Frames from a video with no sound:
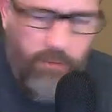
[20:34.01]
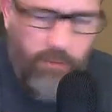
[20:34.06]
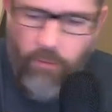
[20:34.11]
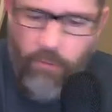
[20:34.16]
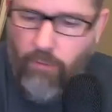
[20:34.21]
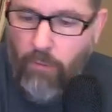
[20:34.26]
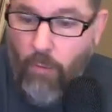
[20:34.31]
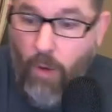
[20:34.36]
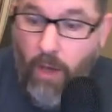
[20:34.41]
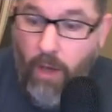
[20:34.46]
So
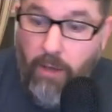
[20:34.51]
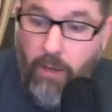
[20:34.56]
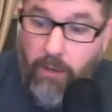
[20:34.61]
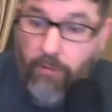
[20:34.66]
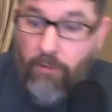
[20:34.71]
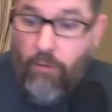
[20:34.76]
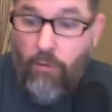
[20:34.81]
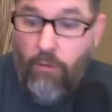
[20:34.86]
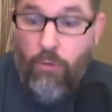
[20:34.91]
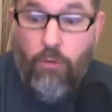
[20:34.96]
if you
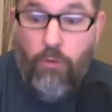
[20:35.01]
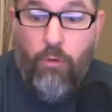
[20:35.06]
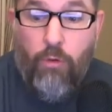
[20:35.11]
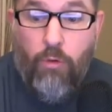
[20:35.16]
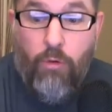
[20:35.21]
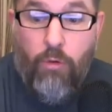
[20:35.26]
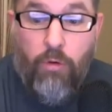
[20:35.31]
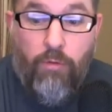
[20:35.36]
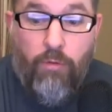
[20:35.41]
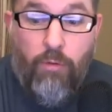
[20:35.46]
wanted
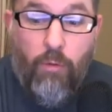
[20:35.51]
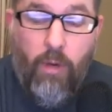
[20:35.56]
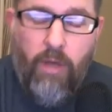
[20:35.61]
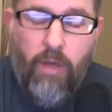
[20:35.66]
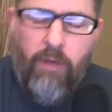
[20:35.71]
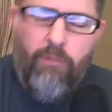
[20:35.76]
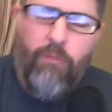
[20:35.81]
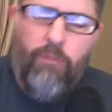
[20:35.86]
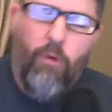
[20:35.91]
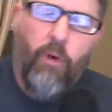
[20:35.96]

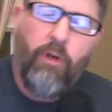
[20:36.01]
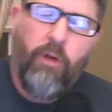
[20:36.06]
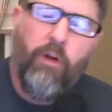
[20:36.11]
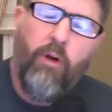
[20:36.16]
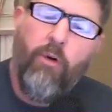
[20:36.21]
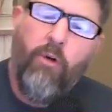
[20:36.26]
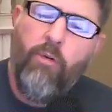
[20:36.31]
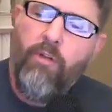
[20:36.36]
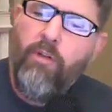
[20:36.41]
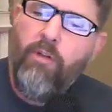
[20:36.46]
to
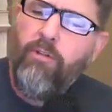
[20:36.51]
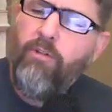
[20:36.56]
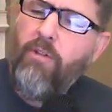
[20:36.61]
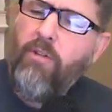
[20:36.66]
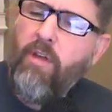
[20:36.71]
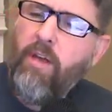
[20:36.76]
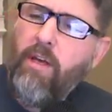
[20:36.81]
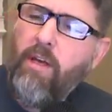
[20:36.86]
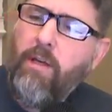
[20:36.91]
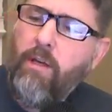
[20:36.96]
forego this
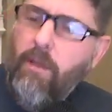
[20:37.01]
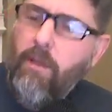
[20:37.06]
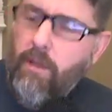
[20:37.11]
thing